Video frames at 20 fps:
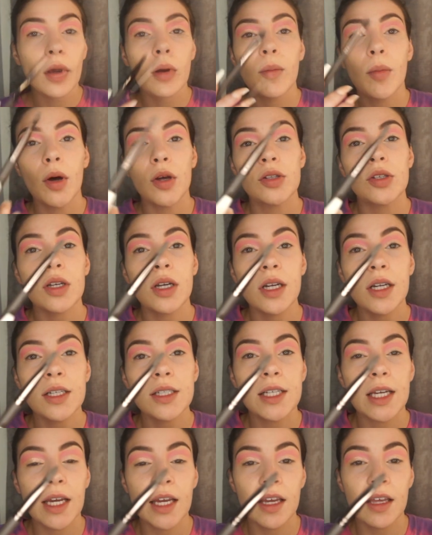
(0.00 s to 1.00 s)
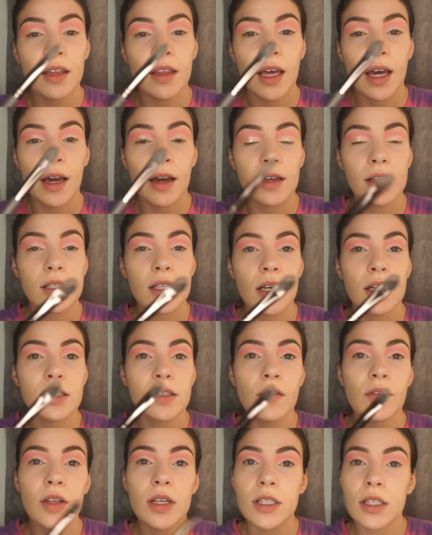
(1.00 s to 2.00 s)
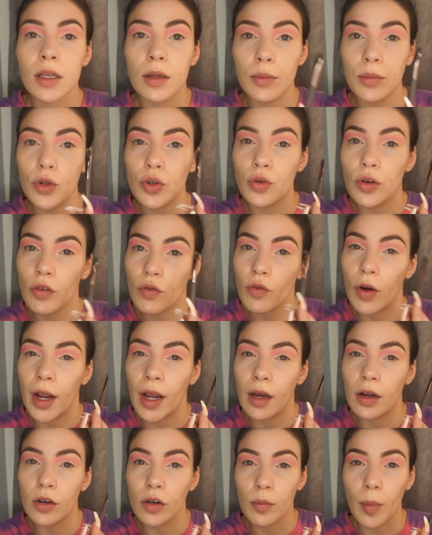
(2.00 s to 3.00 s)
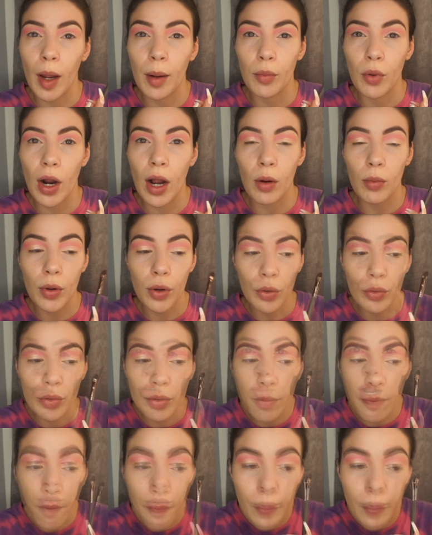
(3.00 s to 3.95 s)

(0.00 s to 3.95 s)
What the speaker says: I'm also going to take the excess of this and do it right under my brow bone.